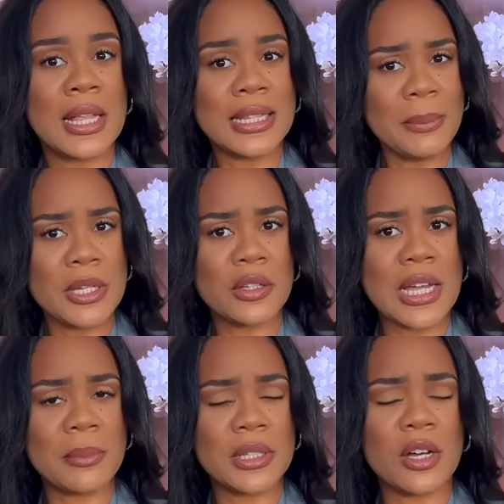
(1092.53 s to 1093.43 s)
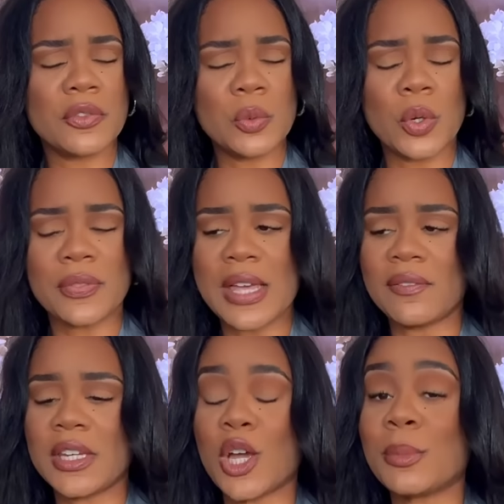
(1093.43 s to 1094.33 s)
Let me know down below if you want that
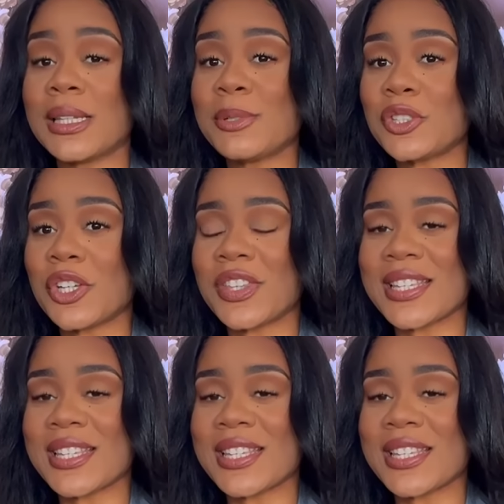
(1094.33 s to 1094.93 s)
video, but let me show you